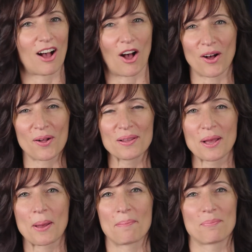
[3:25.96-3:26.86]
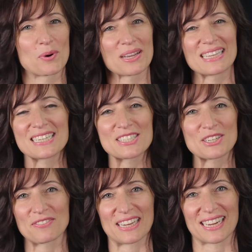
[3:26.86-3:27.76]
all more than
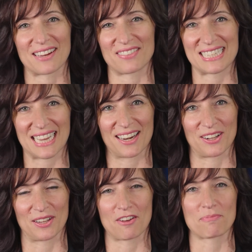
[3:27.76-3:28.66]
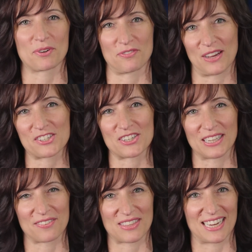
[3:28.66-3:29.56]
deserving of the title of
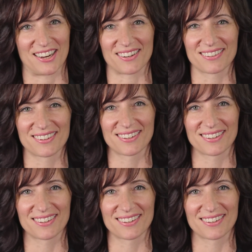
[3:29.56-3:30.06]
Professional of the Year.